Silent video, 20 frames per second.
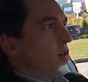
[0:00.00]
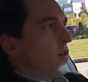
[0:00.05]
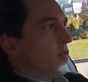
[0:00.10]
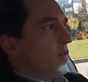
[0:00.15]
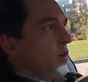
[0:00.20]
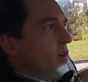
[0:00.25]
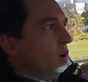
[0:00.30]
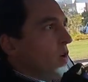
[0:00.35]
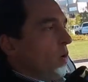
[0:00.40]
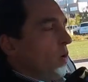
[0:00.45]

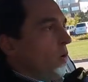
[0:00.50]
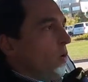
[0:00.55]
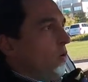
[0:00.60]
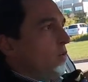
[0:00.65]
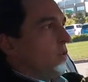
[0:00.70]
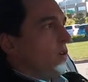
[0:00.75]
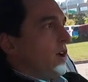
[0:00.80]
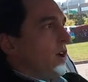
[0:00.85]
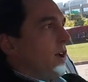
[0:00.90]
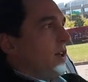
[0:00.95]
of an
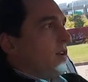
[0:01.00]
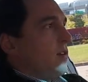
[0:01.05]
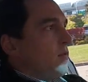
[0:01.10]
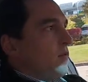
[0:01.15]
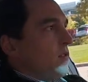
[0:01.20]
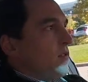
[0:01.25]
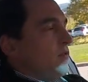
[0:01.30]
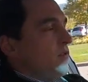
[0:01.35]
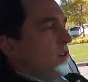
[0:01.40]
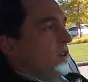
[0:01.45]
overhead
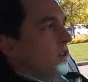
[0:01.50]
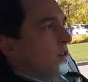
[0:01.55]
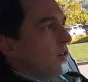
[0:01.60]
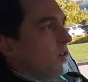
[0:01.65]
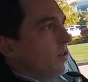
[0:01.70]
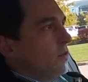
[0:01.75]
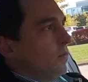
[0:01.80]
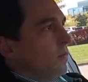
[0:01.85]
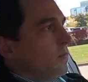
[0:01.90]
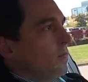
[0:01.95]
of the
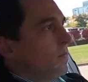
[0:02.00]
vehicle.